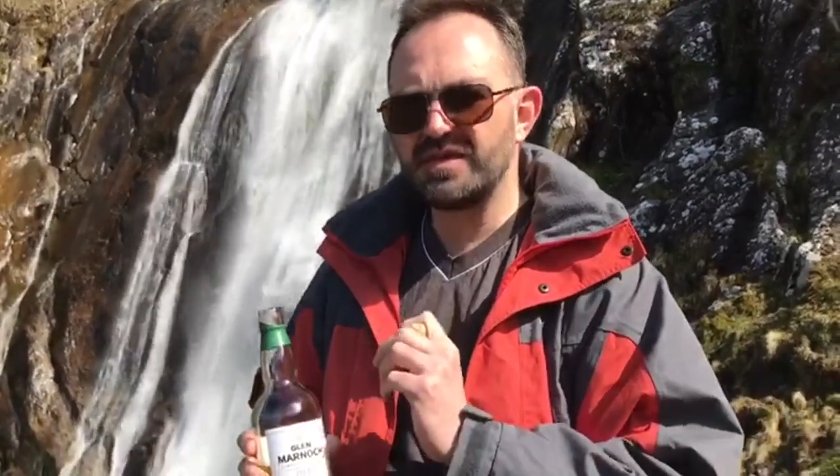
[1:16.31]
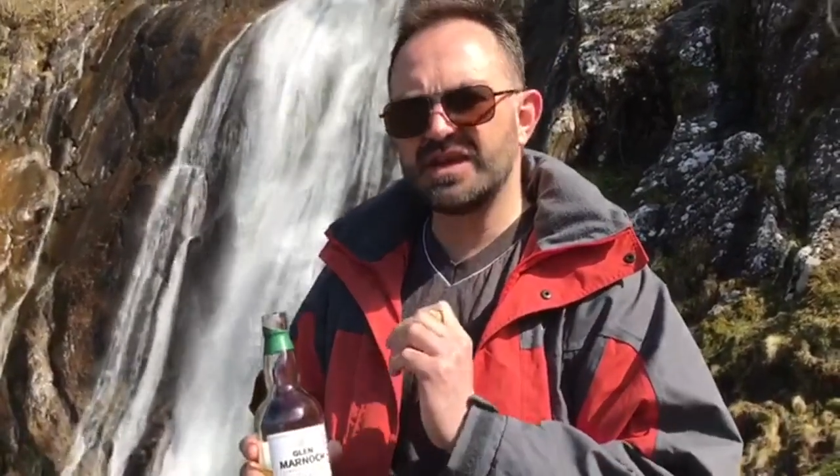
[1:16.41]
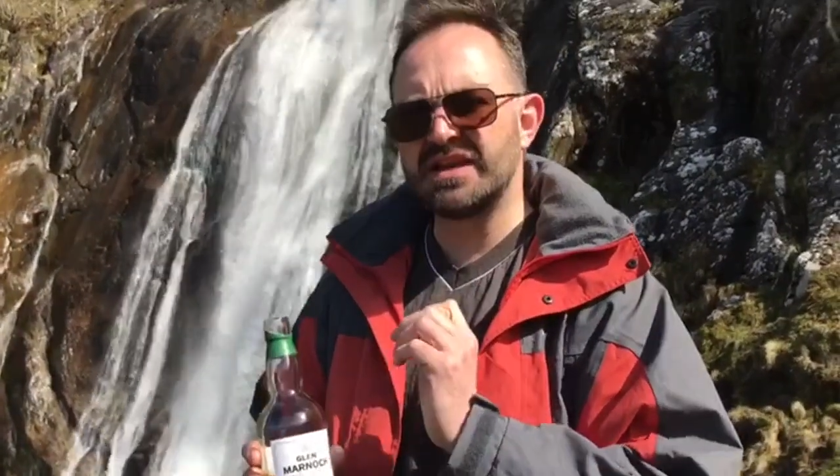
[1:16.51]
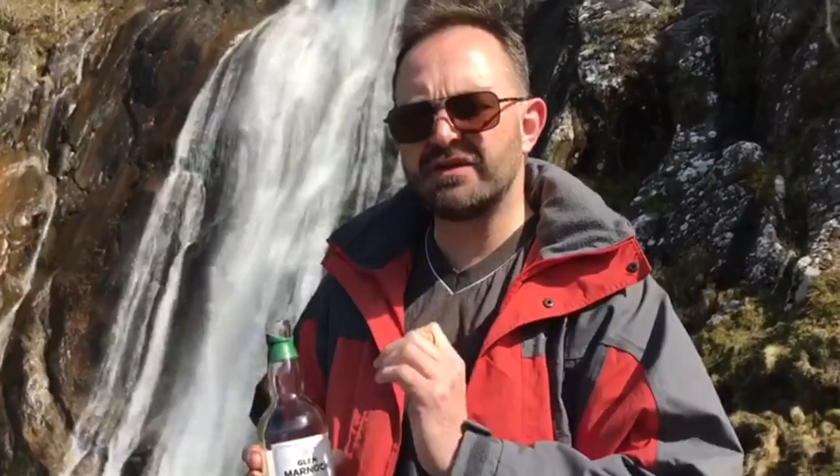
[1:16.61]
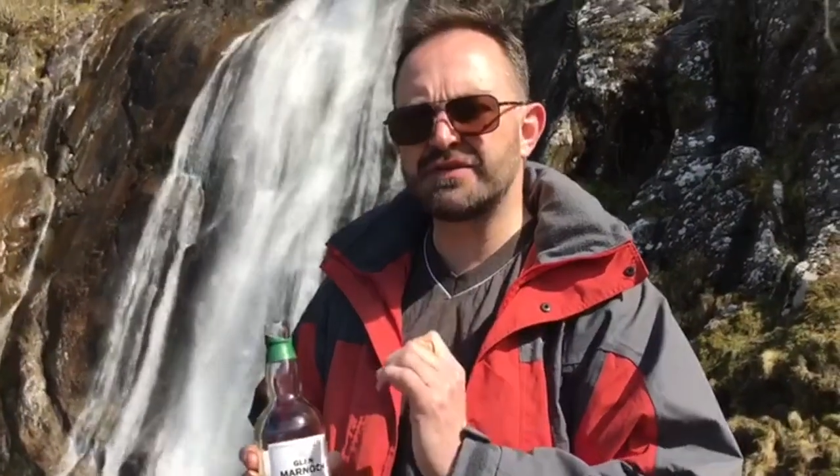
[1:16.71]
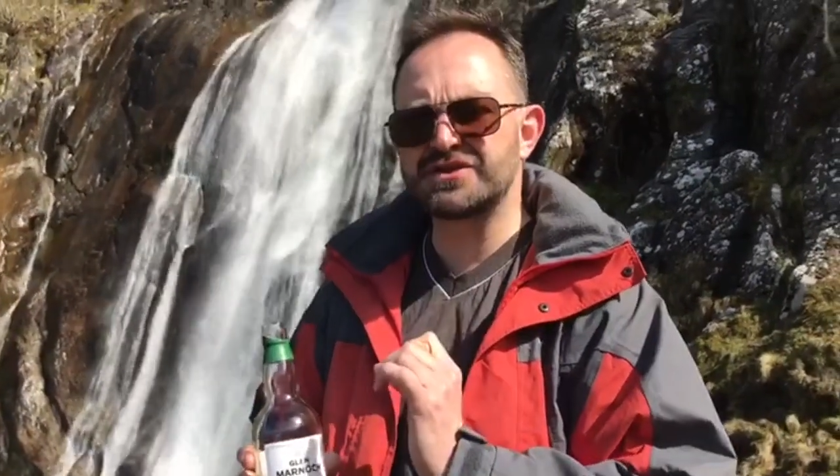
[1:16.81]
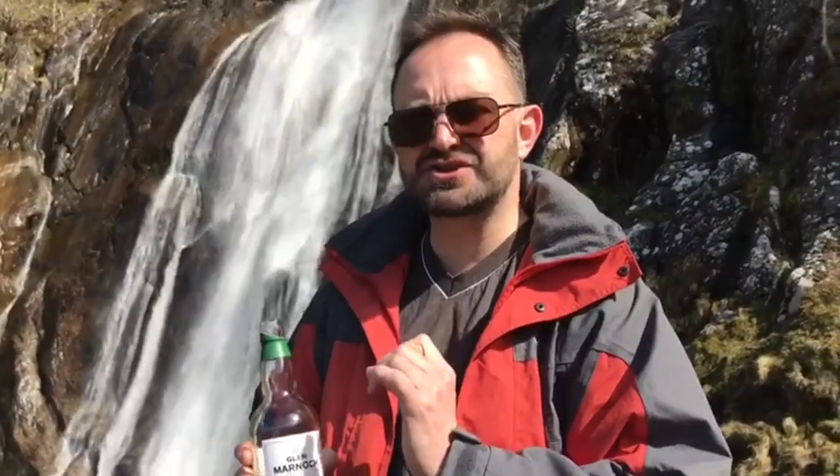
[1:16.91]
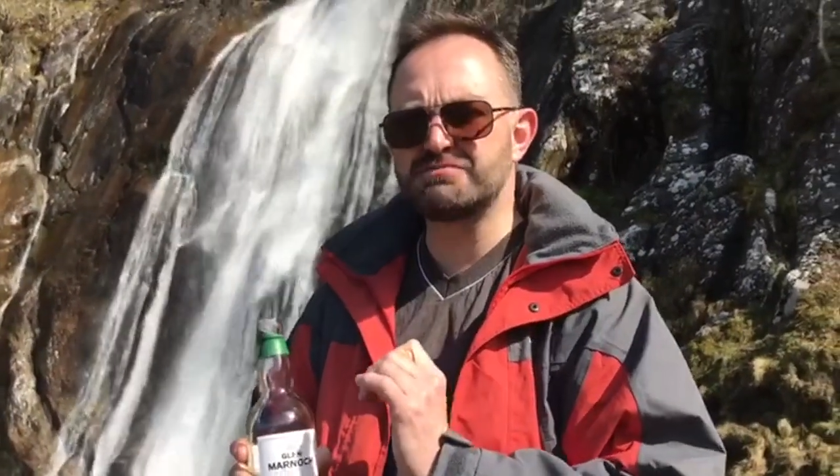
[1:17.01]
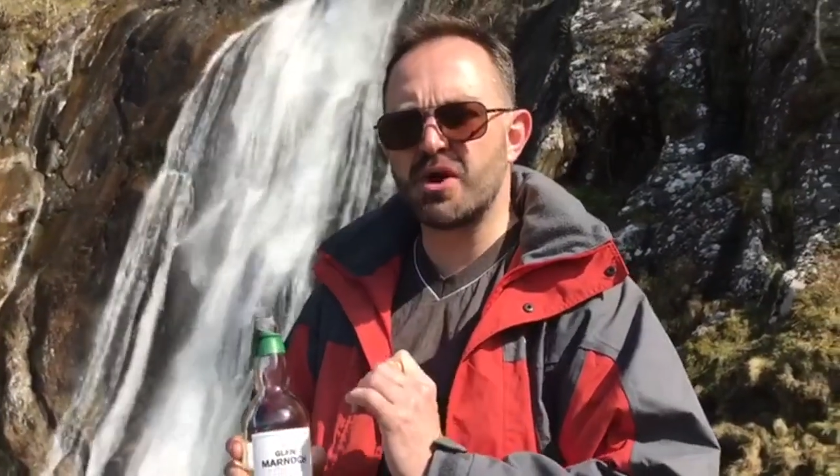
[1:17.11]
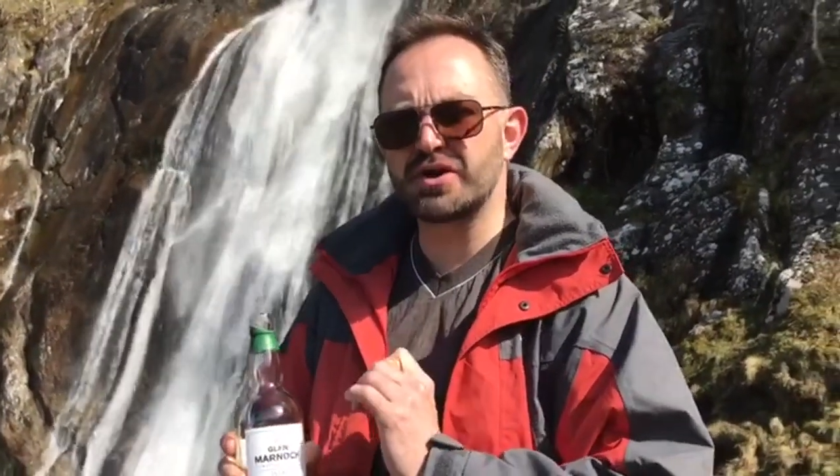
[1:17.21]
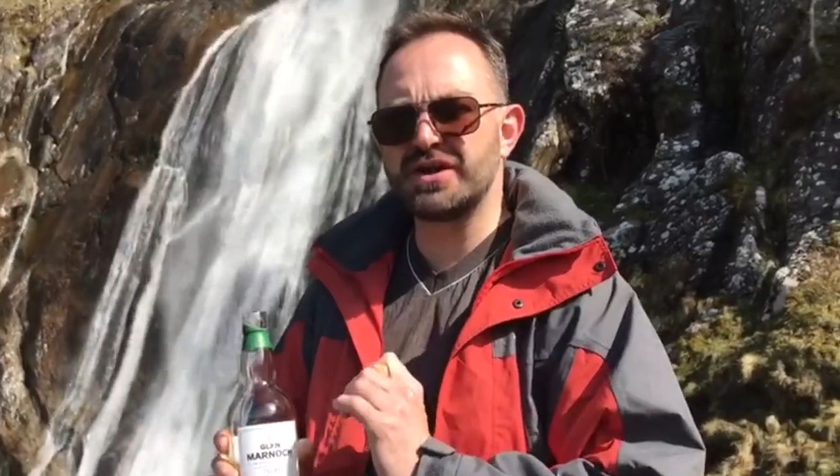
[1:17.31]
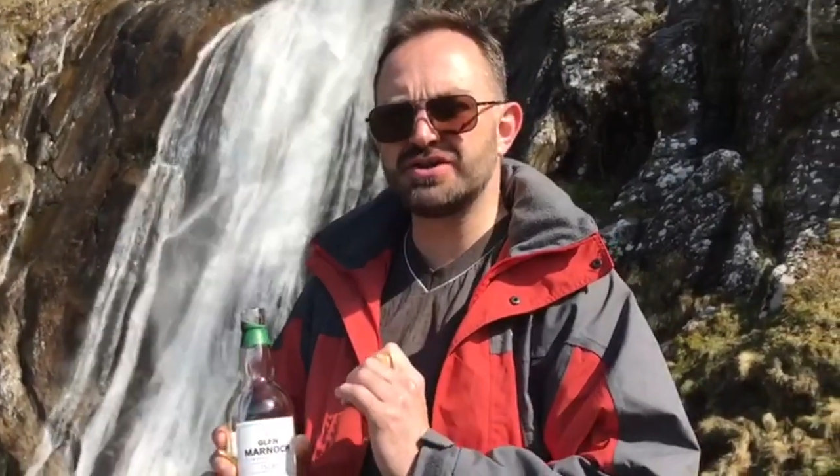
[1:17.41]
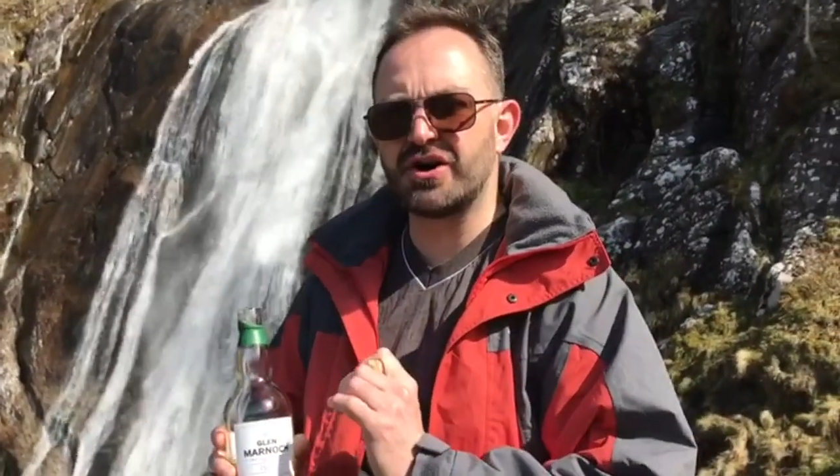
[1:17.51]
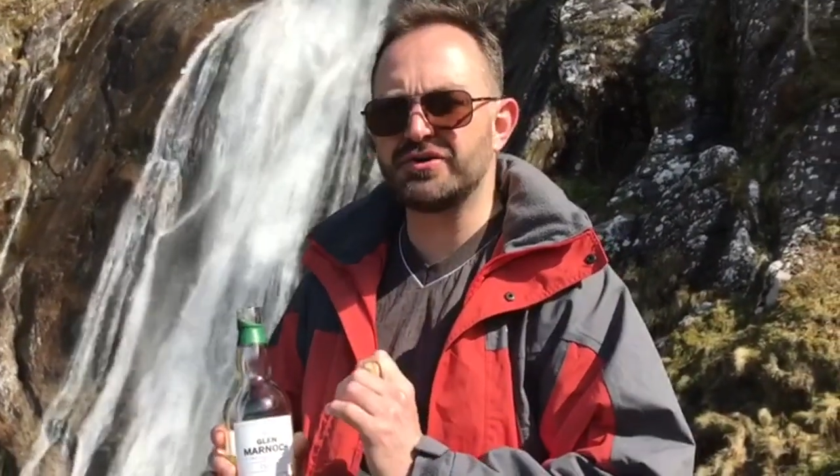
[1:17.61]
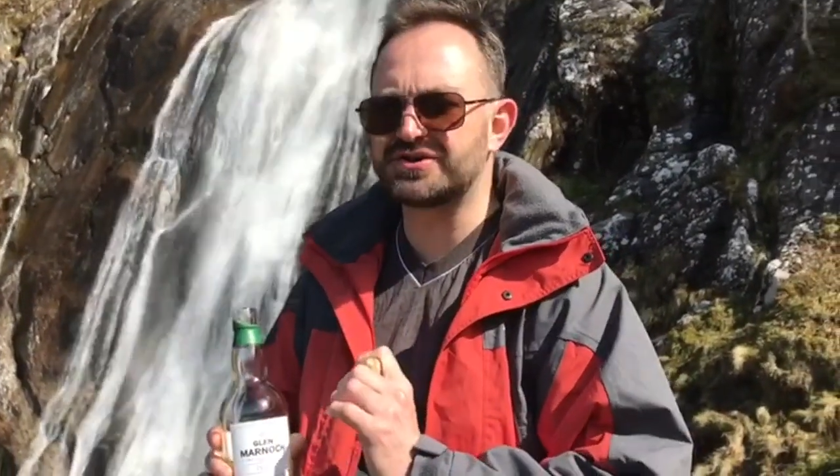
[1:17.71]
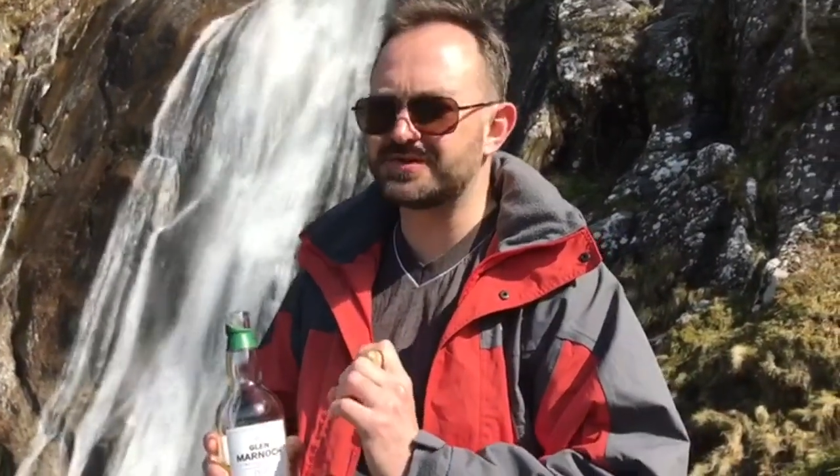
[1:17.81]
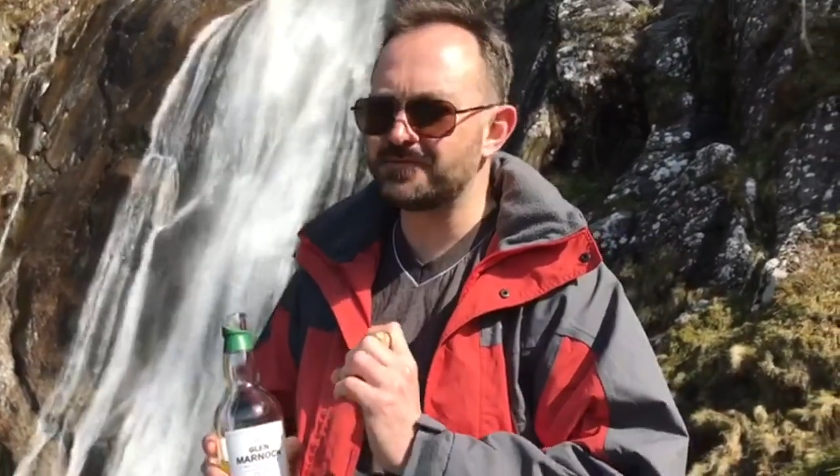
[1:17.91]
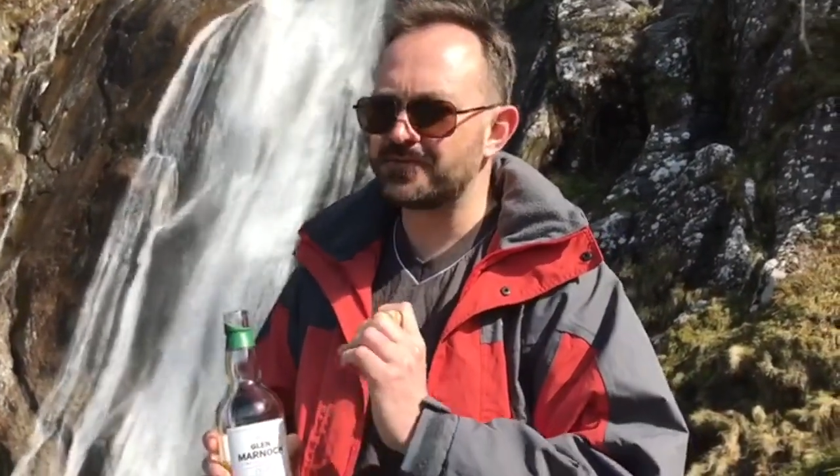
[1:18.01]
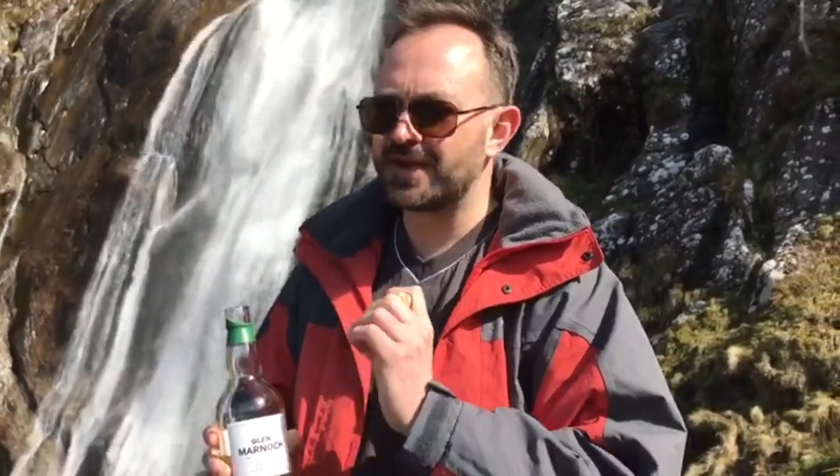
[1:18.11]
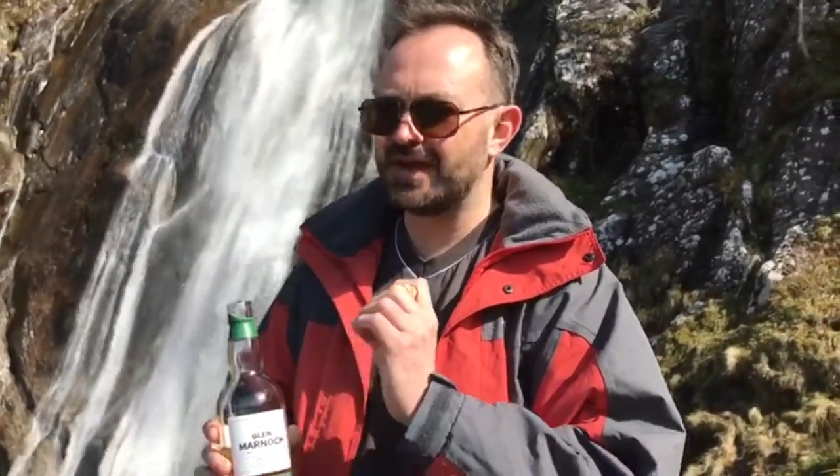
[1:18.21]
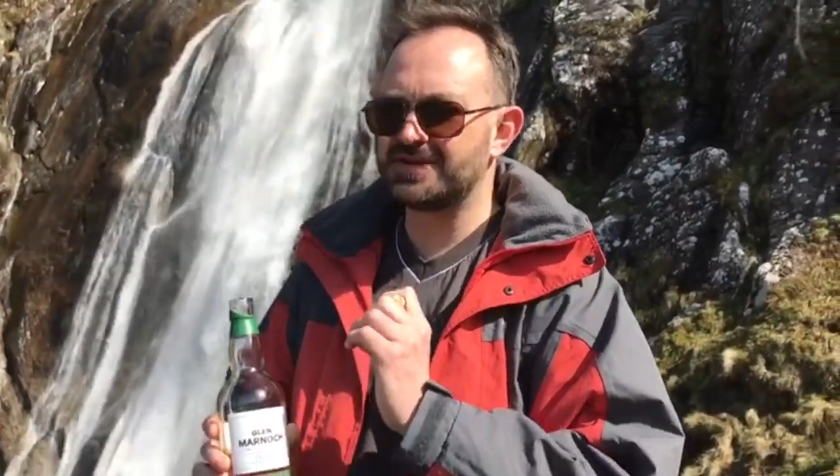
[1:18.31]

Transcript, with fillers: A lovely smoky notes